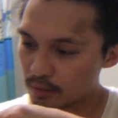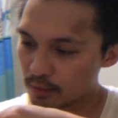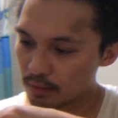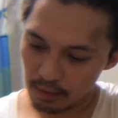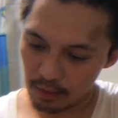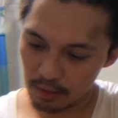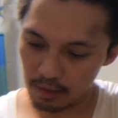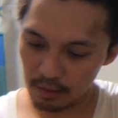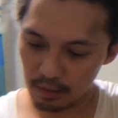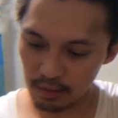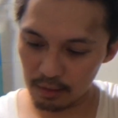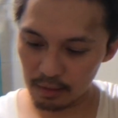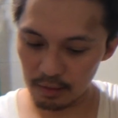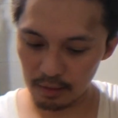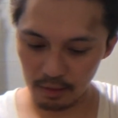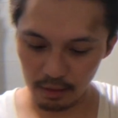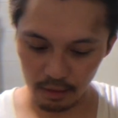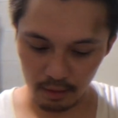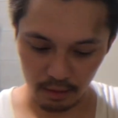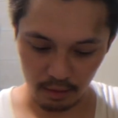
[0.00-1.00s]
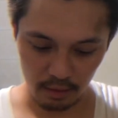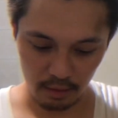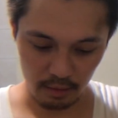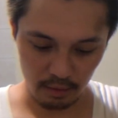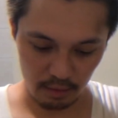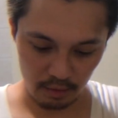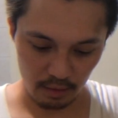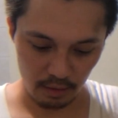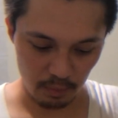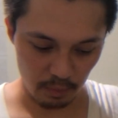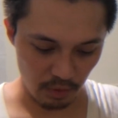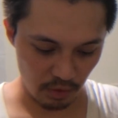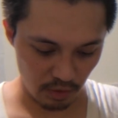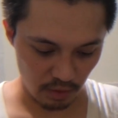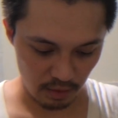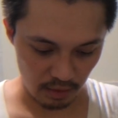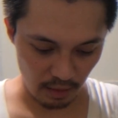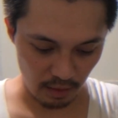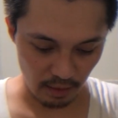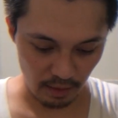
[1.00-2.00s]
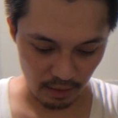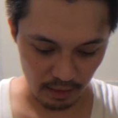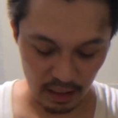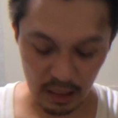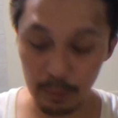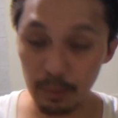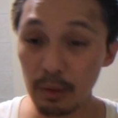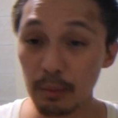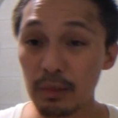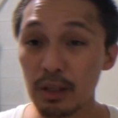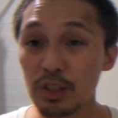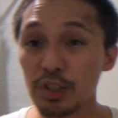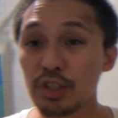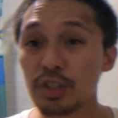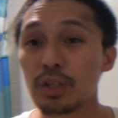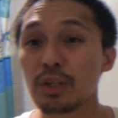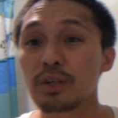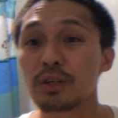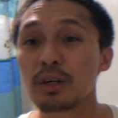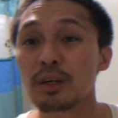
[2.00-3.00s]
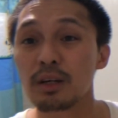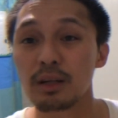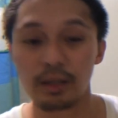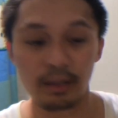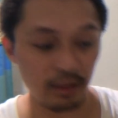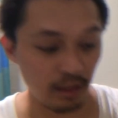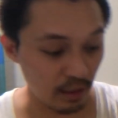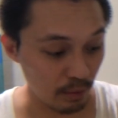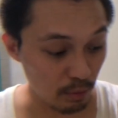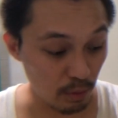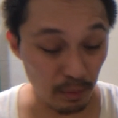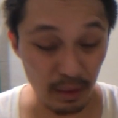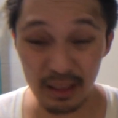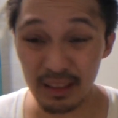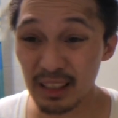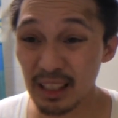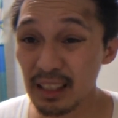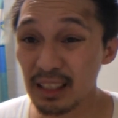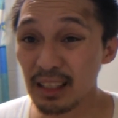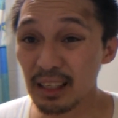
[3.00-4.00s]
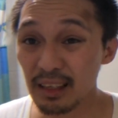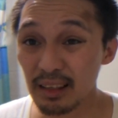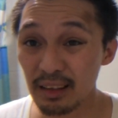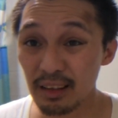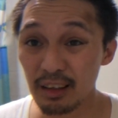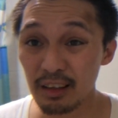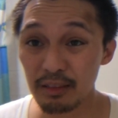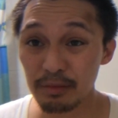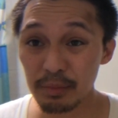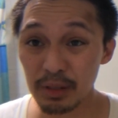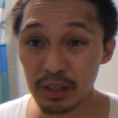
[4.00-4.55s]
And as much as I like keeping my shirt on, I will be taking it off